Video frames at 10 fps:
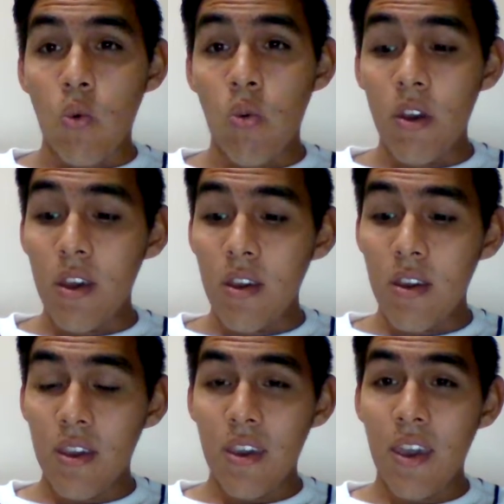we
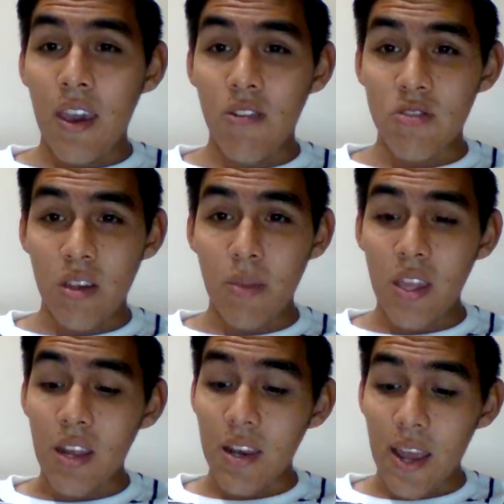can
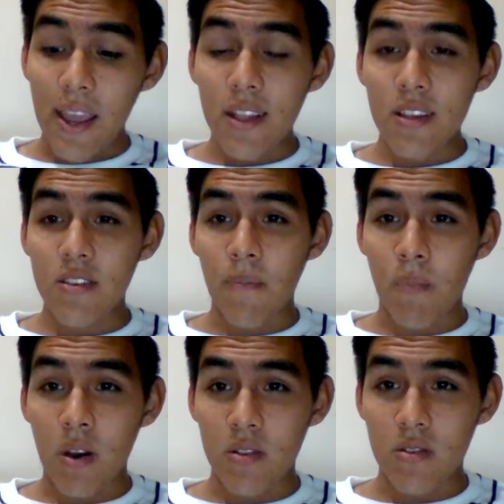contaminate lakes and
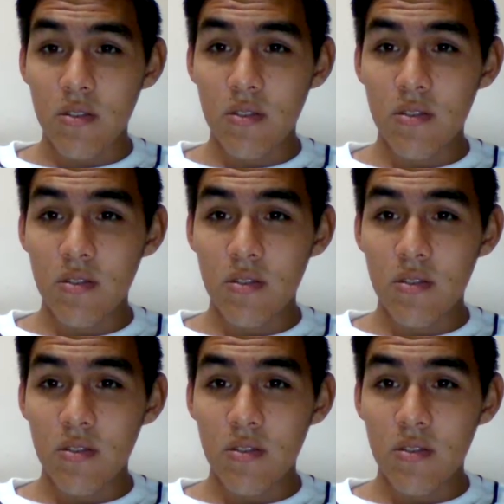ponds,